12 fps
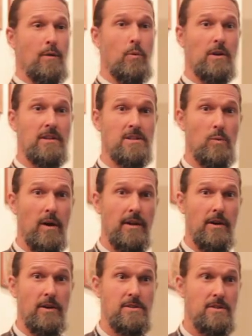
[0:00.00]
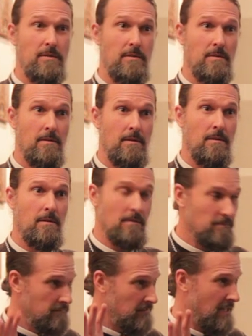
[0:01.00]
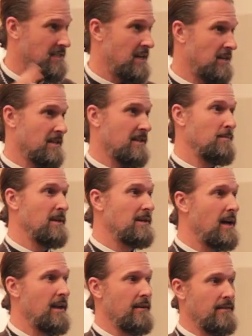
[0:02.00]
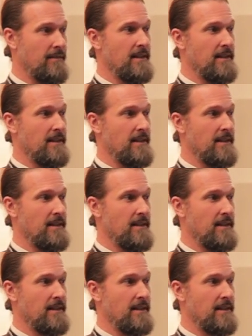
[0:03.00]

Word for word: God worked his wonders. That's how it can be done.